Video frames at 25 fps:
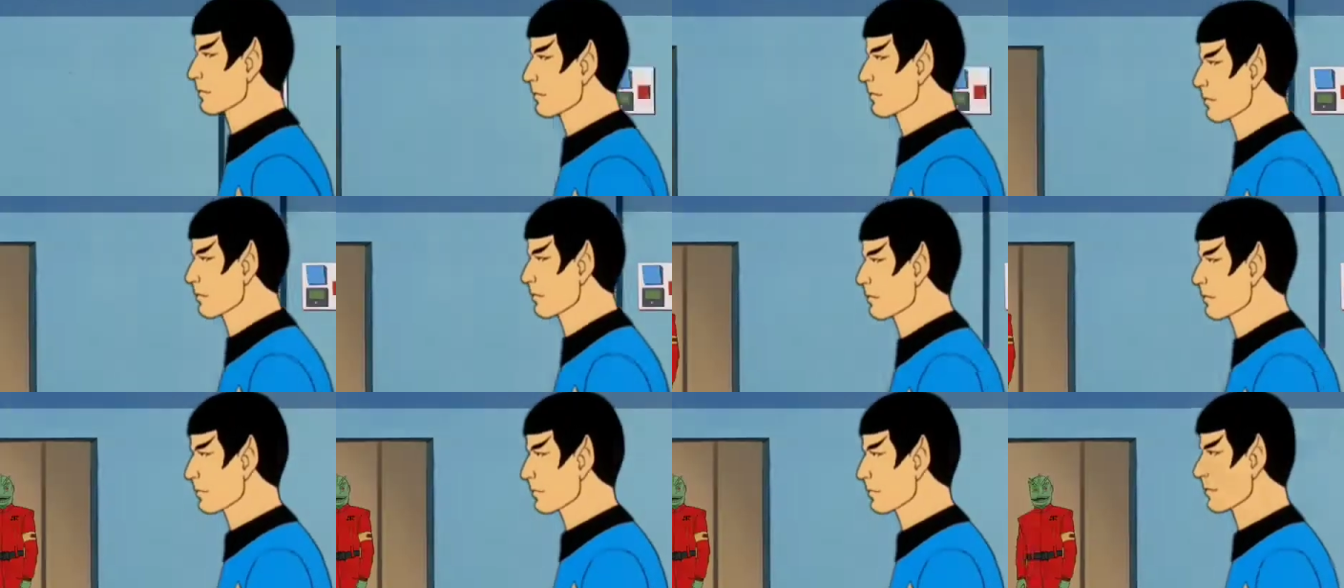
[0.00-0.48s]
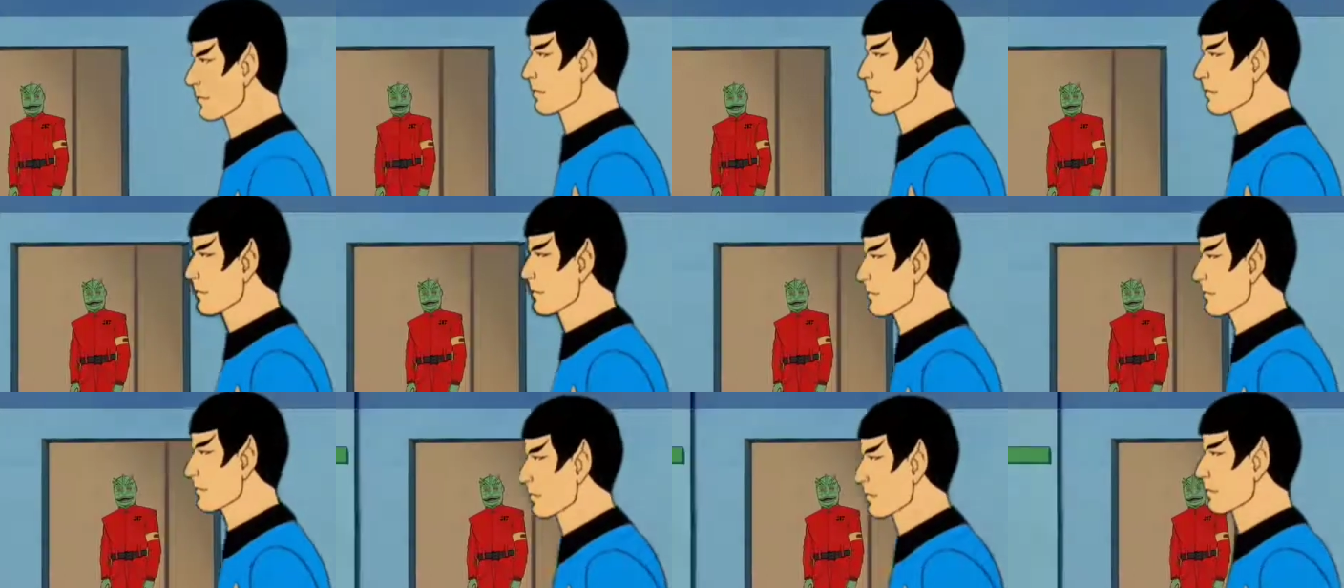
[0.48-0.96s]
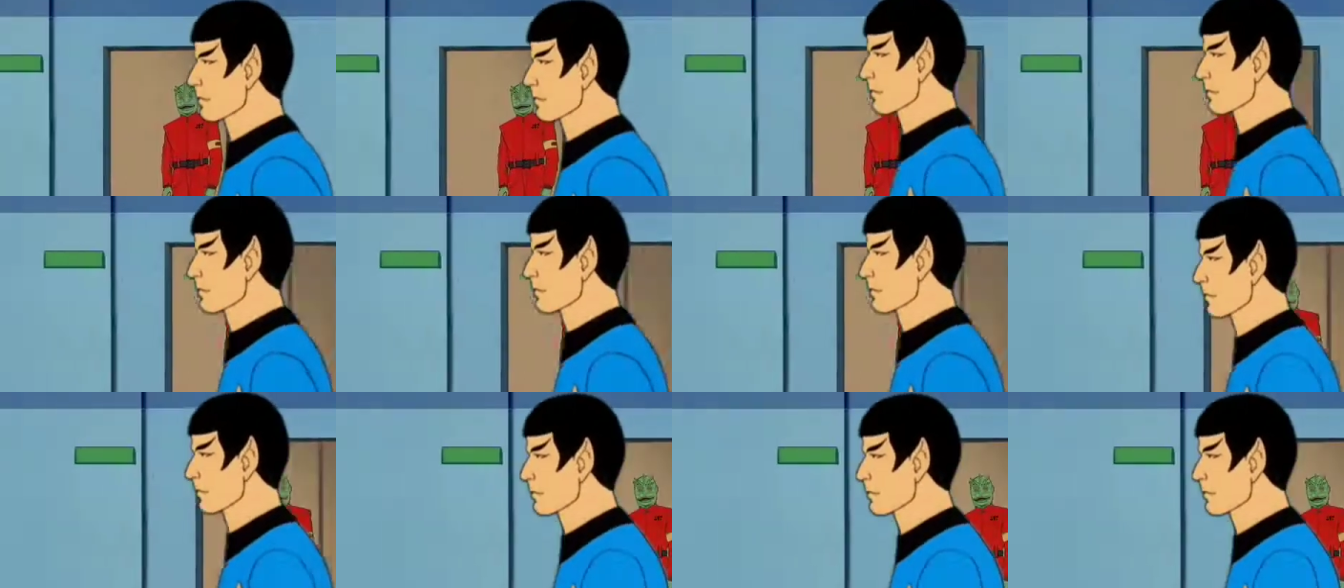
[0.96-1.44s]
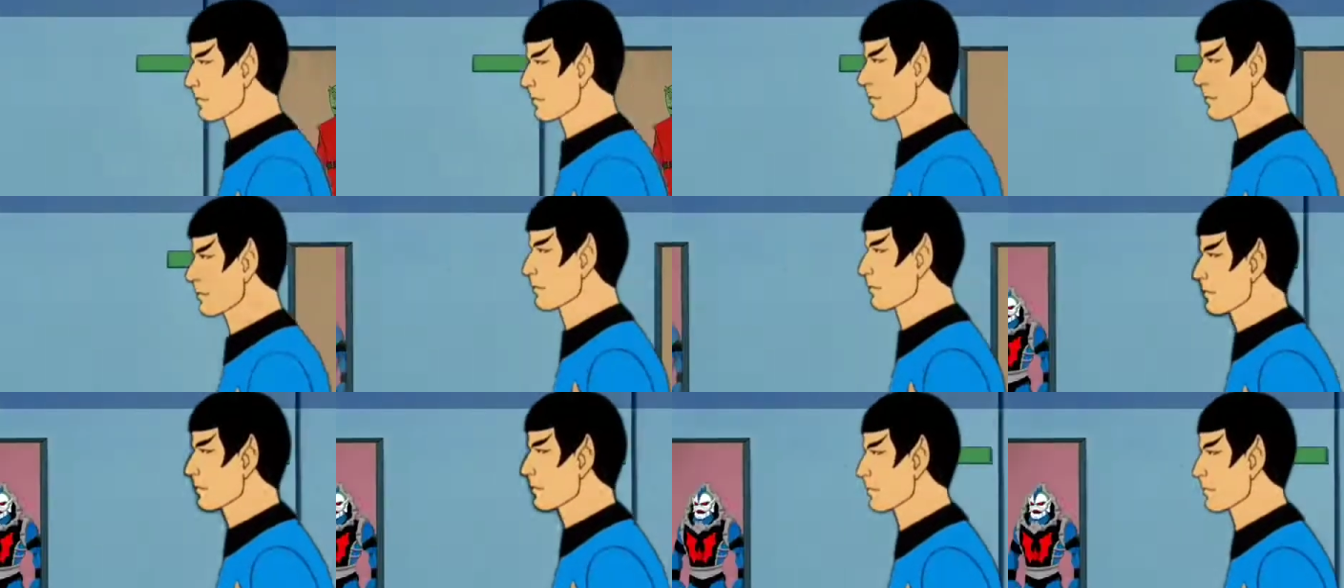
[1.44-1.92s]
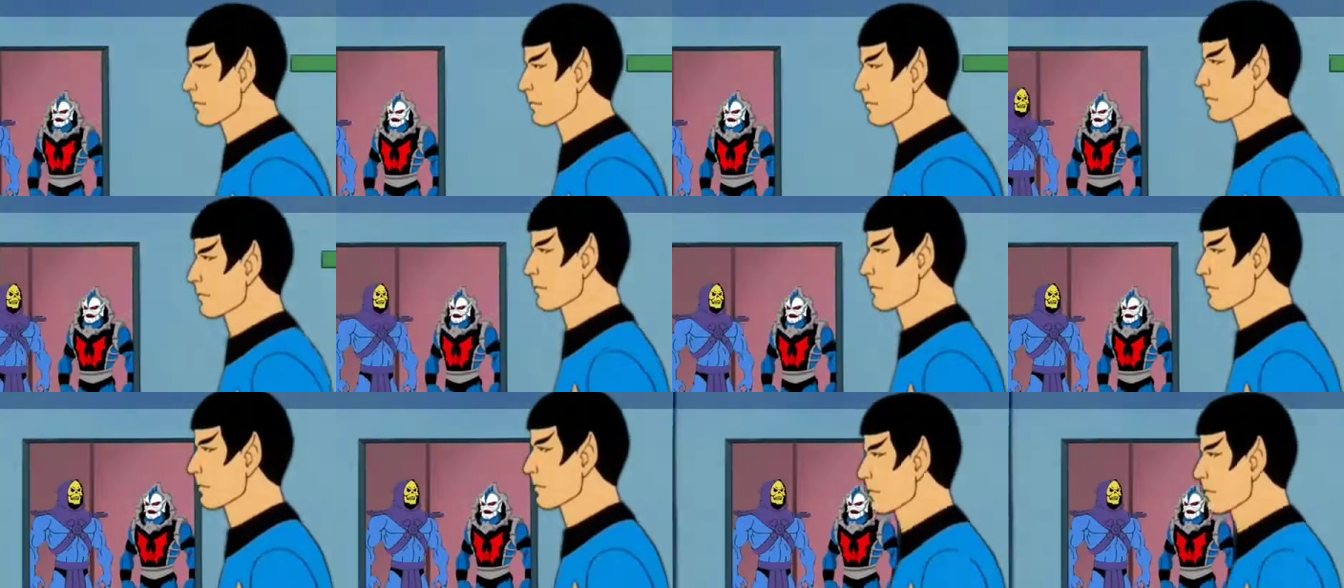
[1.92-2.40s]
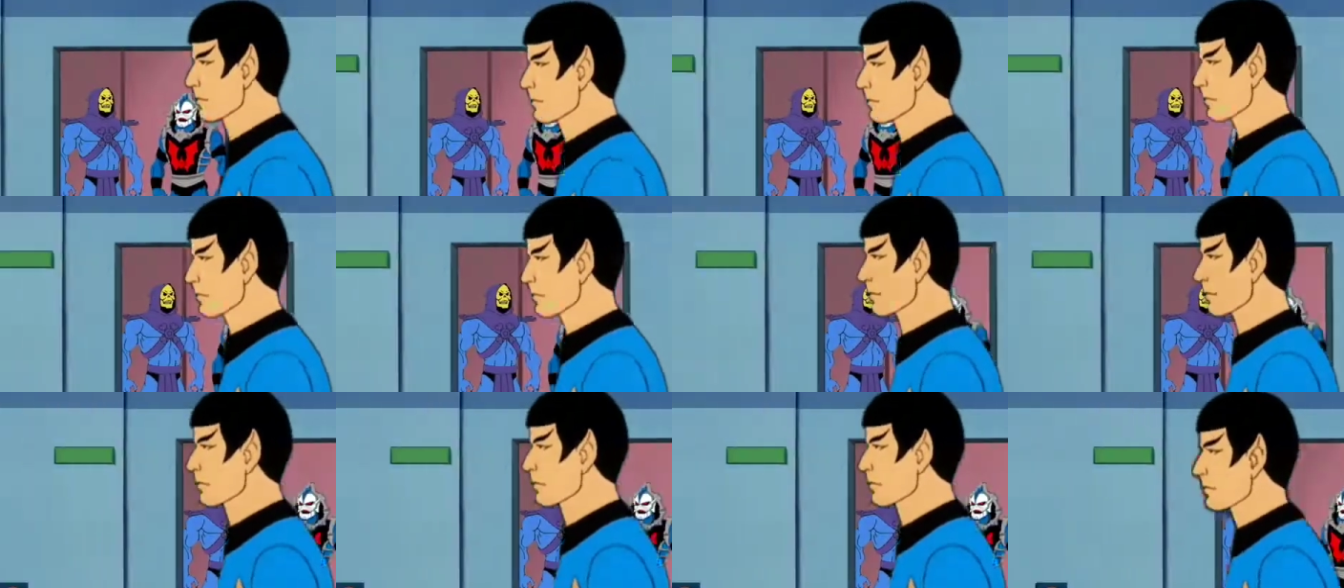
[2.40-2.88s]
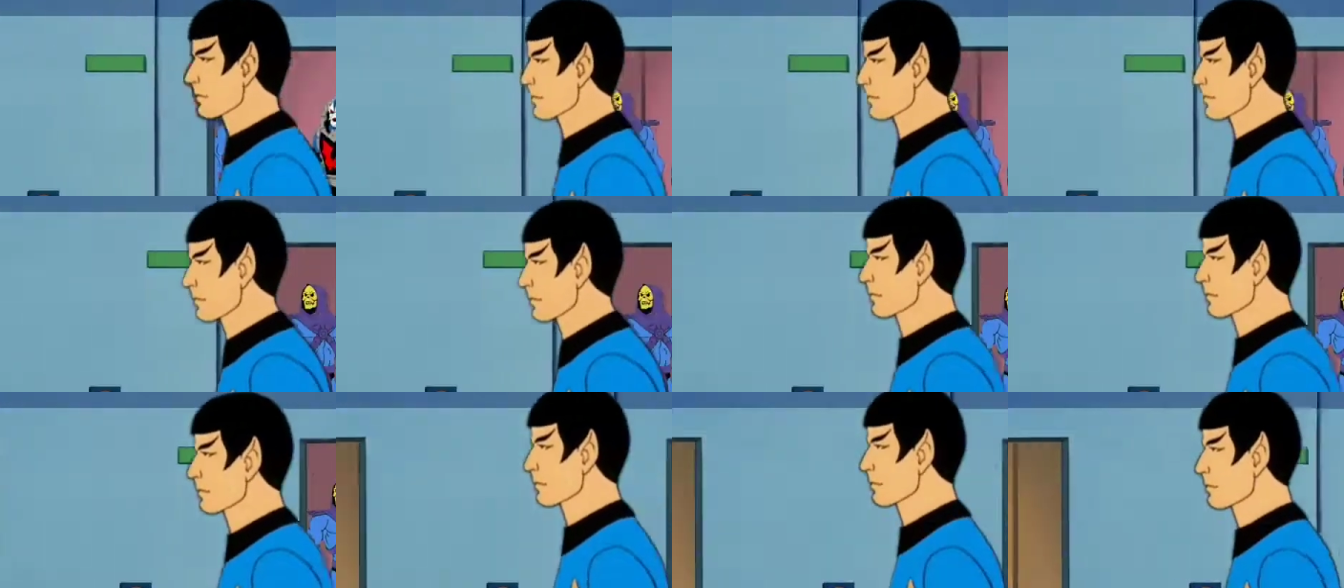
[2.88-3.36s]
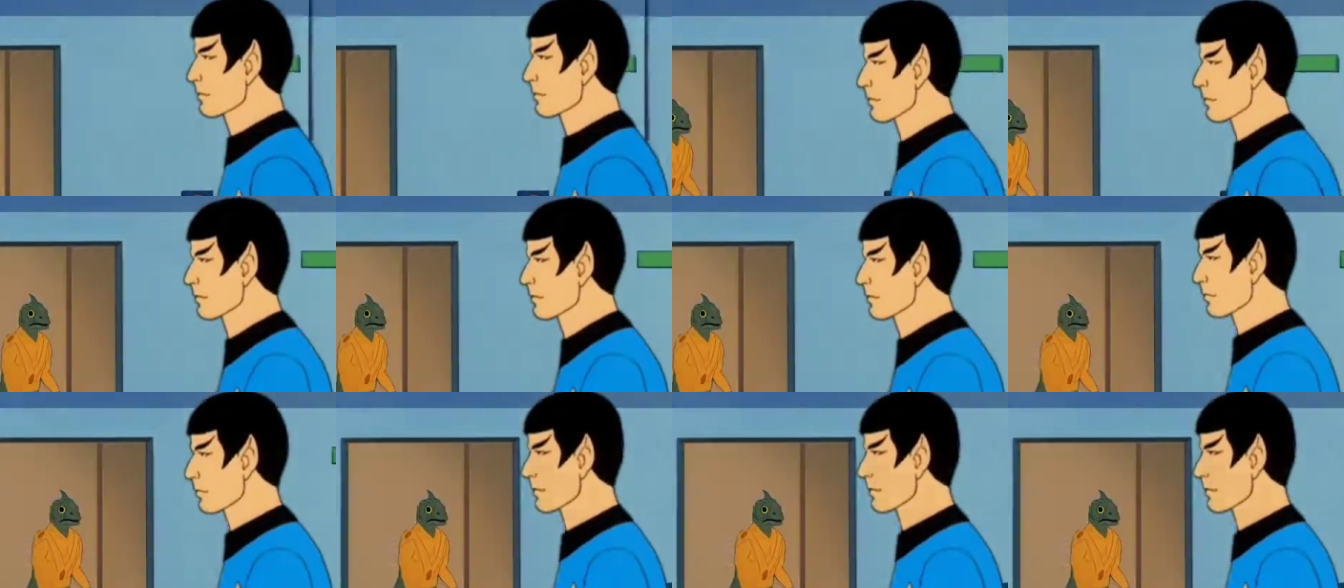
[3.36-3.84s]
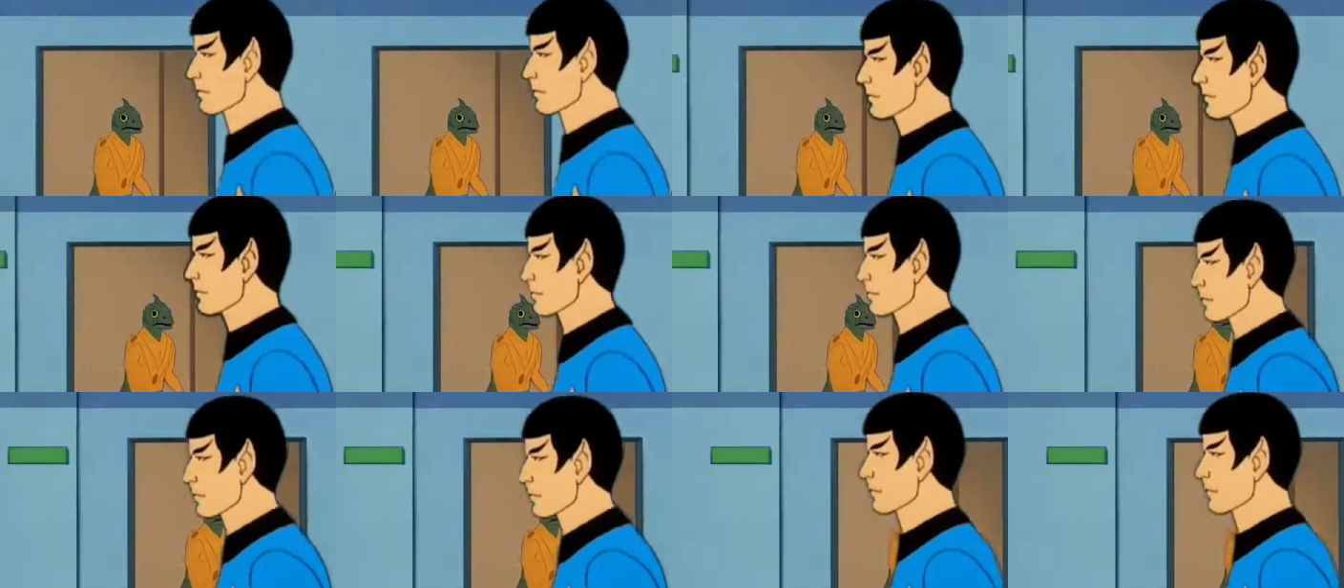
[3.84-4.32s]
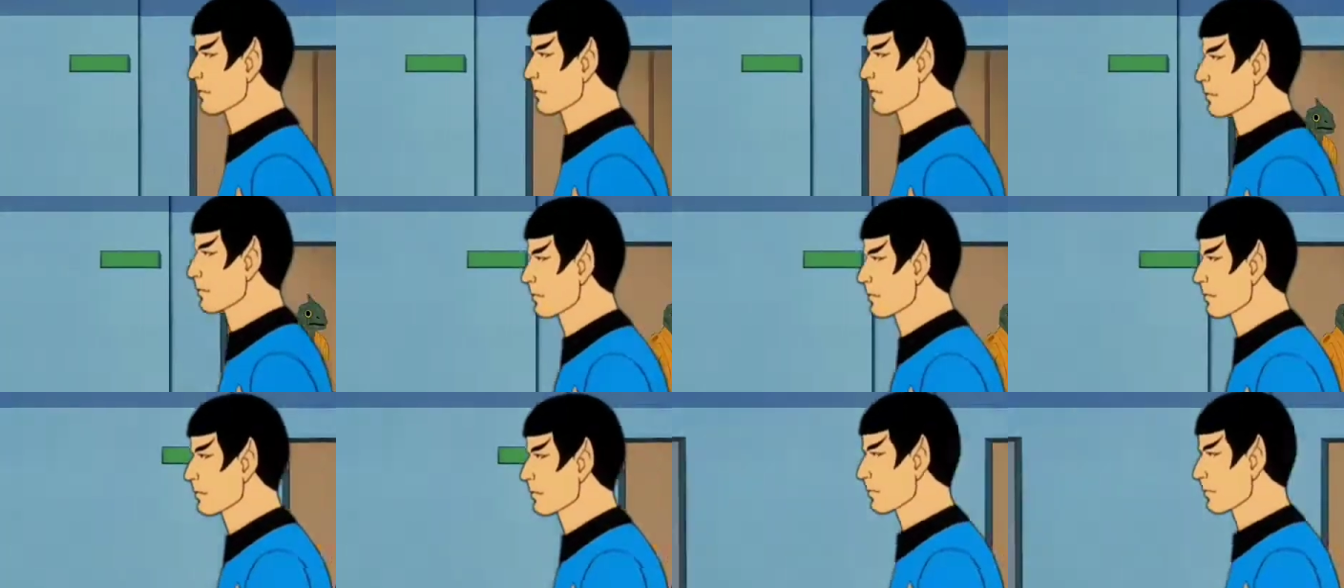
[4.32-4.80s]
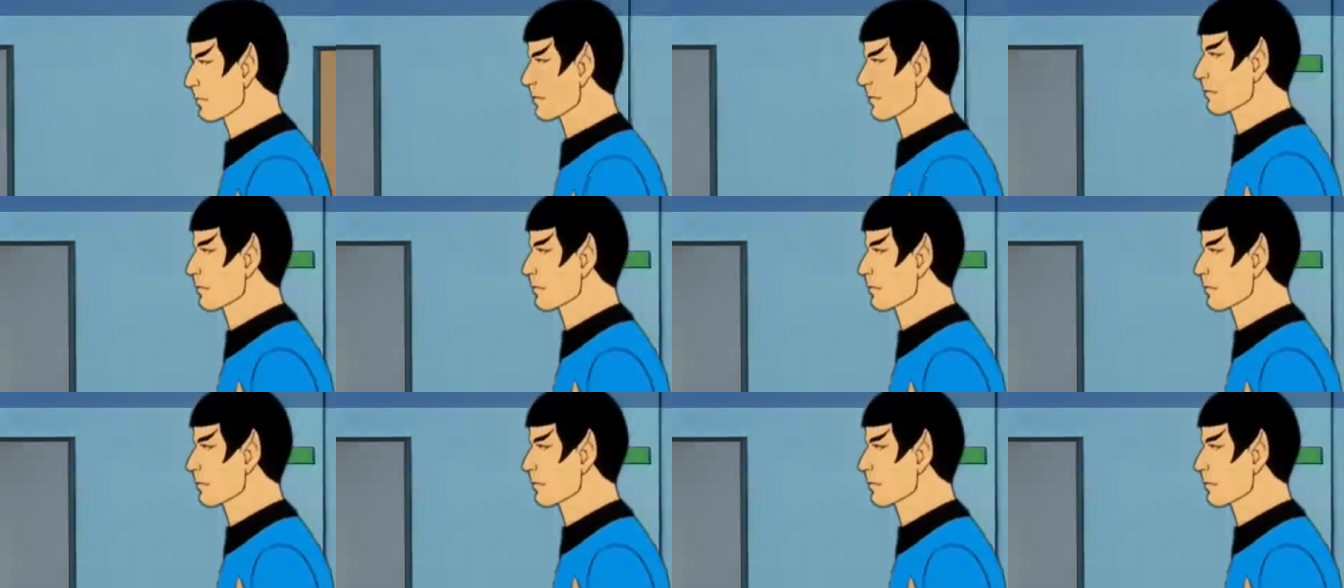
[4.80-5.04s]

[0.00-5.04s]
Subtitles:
well then, I guess I can't really accuse you.